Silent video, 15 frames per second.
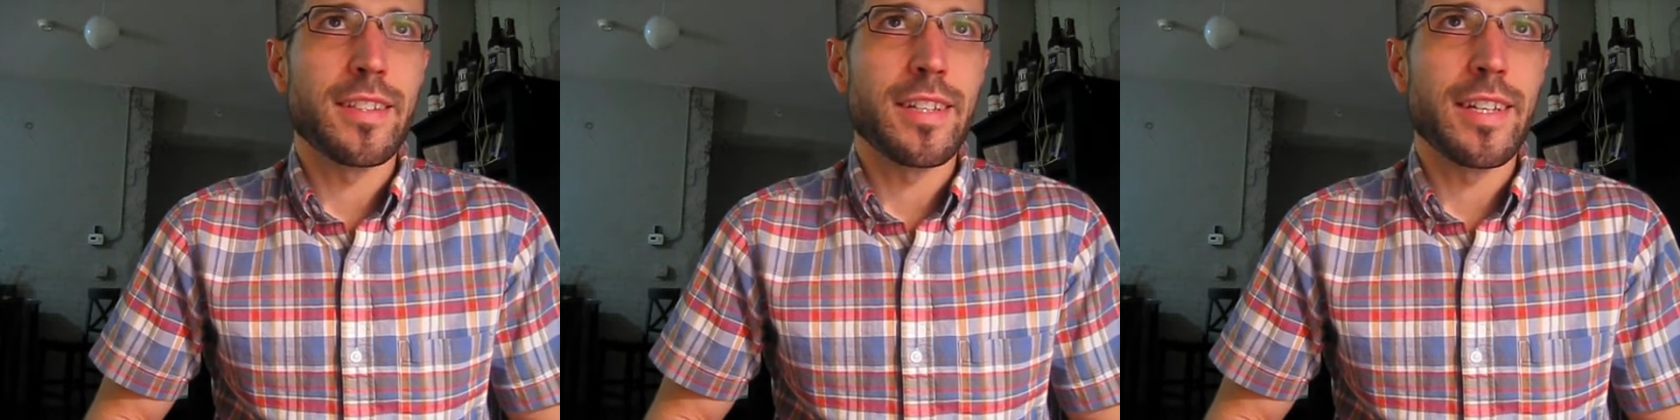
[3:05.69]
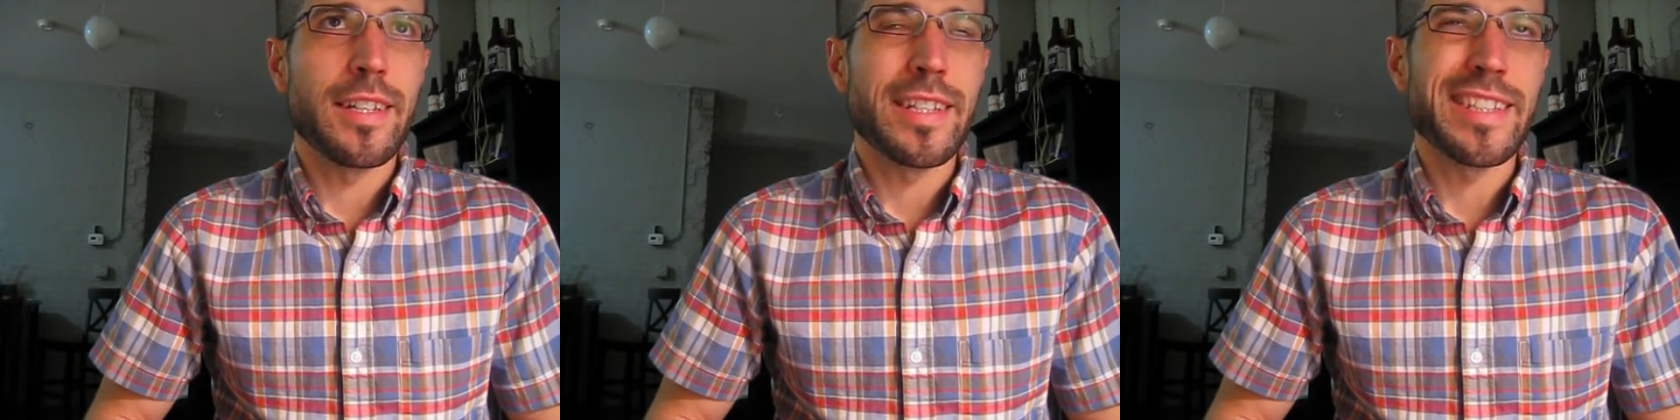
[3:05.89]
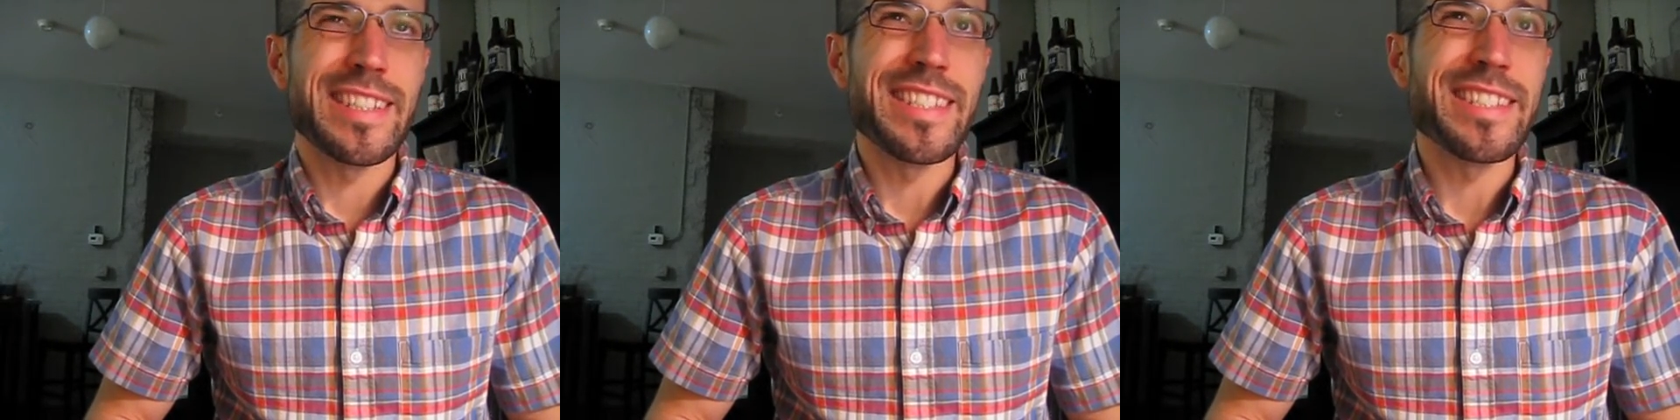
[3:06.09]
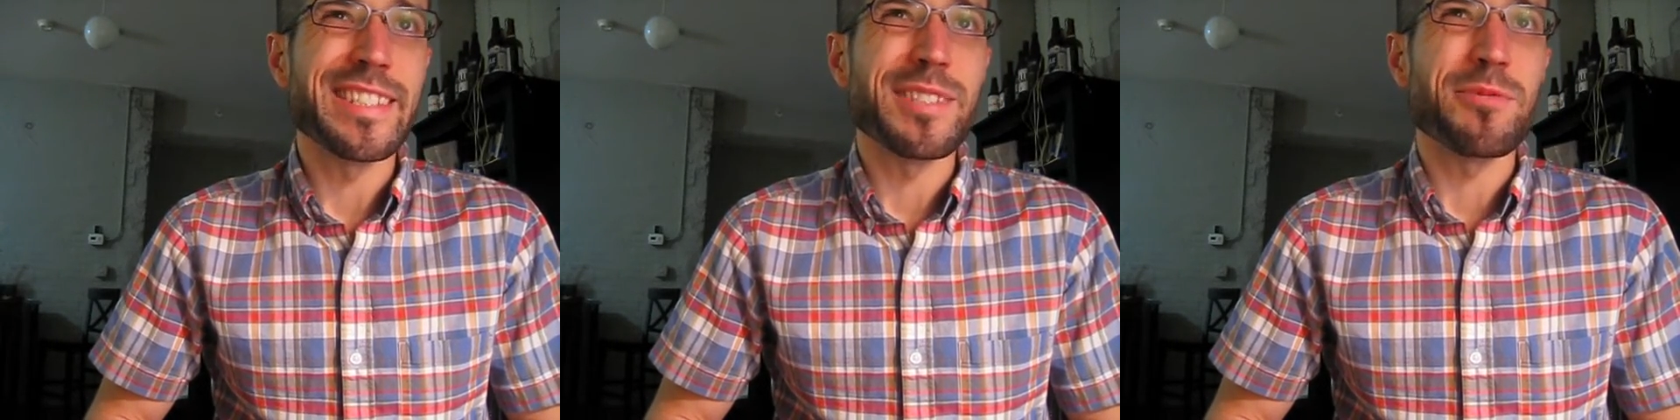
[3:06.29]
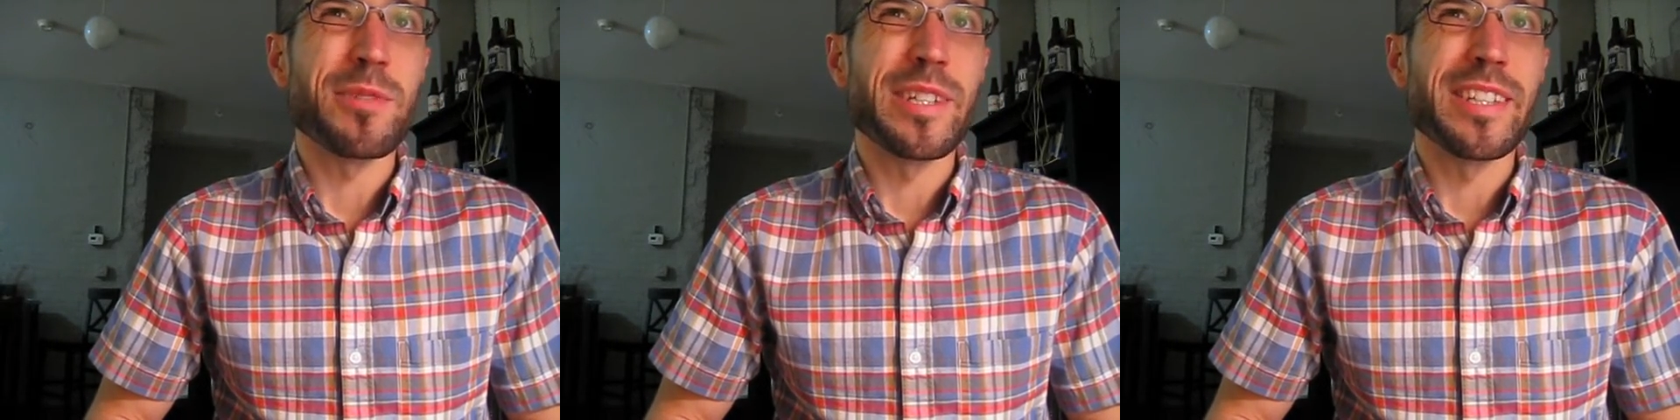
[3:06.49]
think the
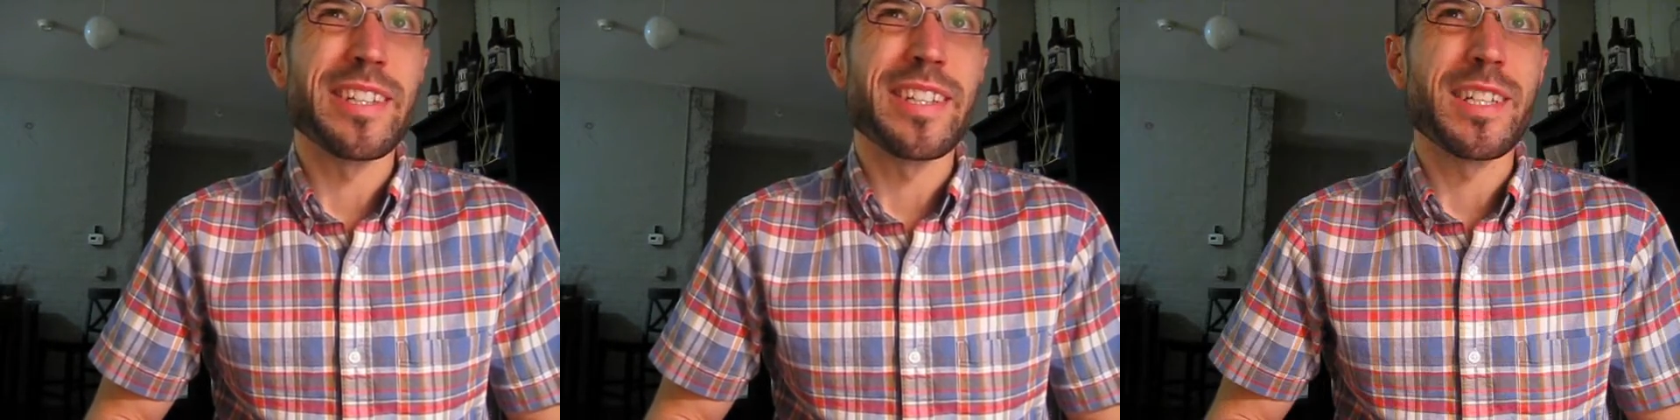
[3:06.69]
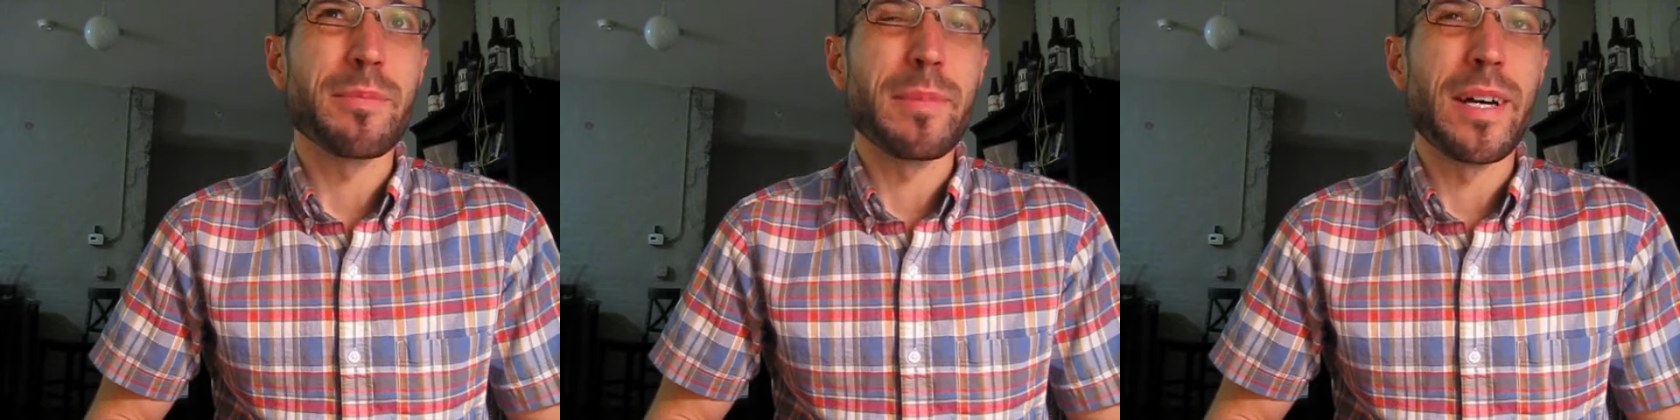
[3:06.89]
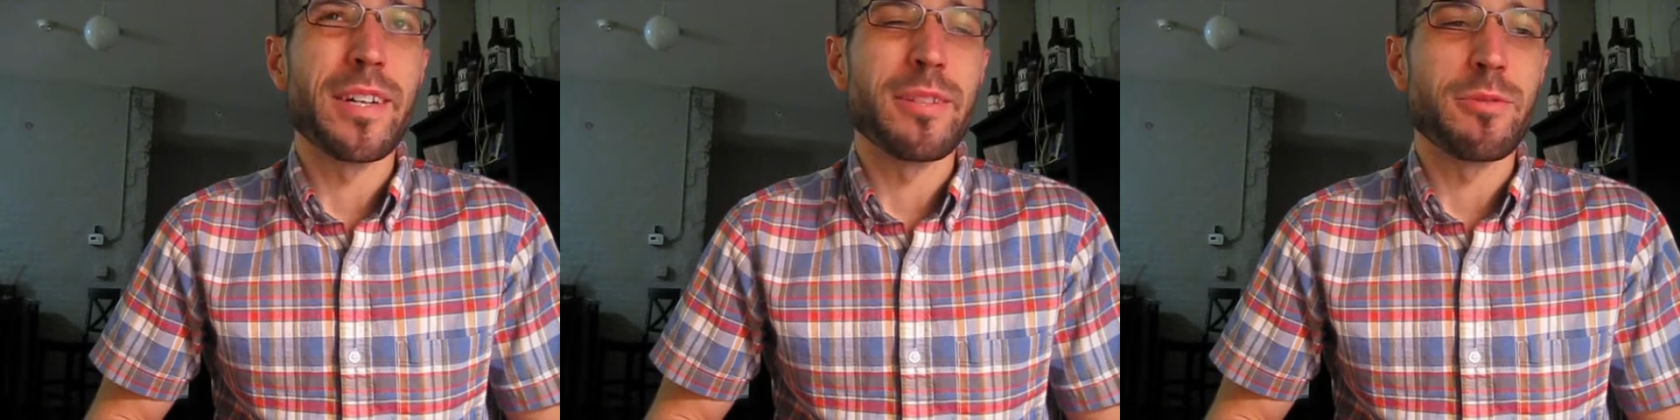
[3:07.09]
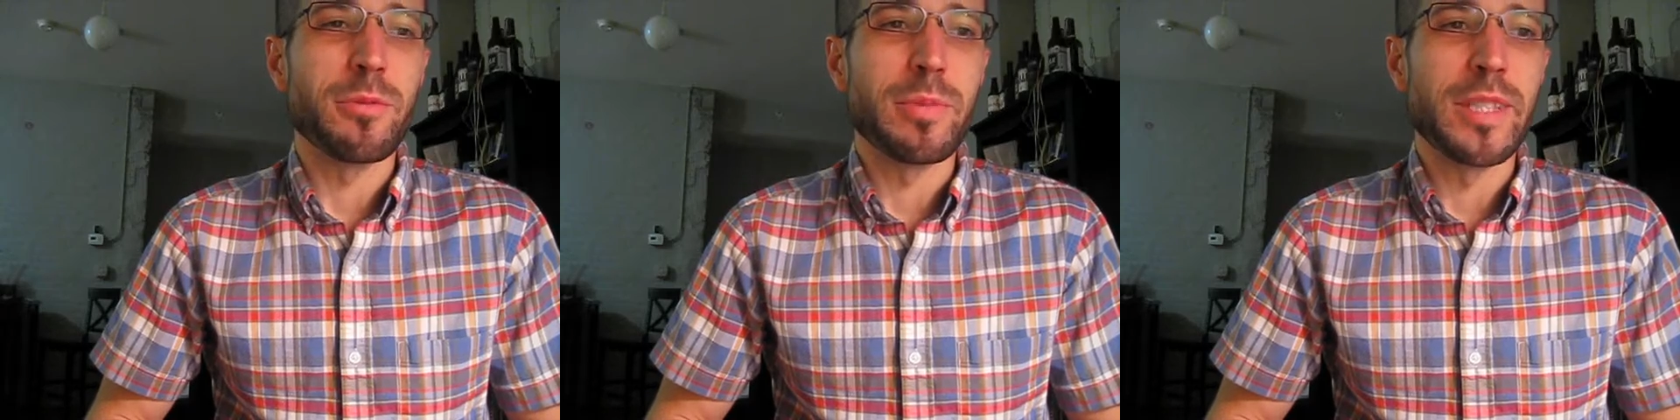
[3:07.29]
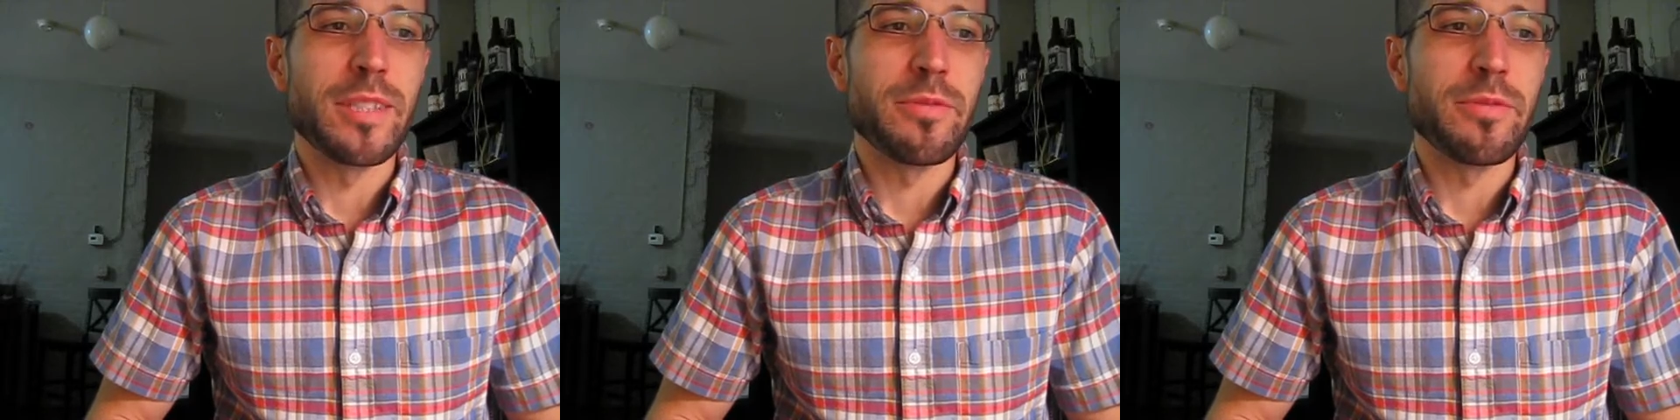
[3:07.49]
easiest way to think about it would be